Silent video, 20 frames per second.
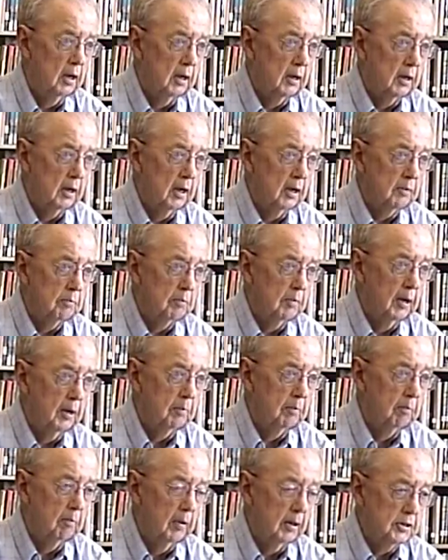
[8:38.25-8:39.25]
and got my
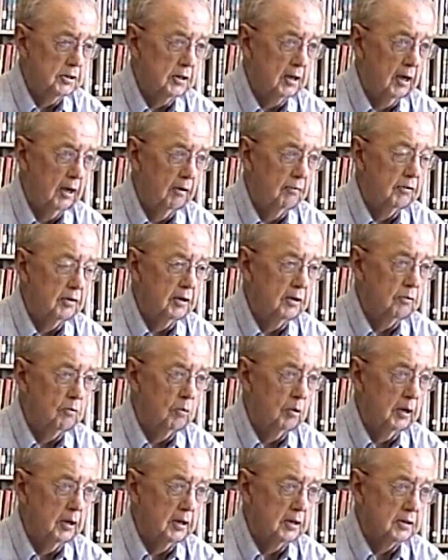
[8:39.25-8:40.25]
much coveted
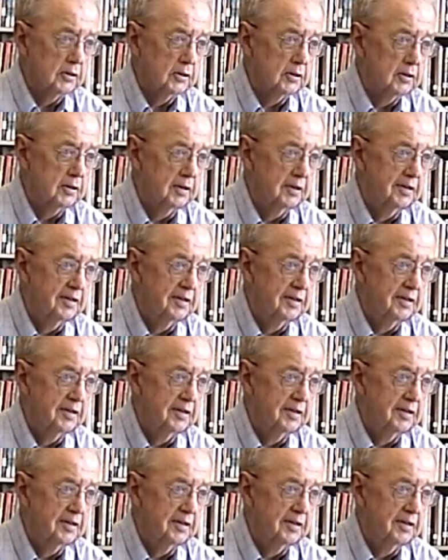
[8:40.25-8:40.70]
wings.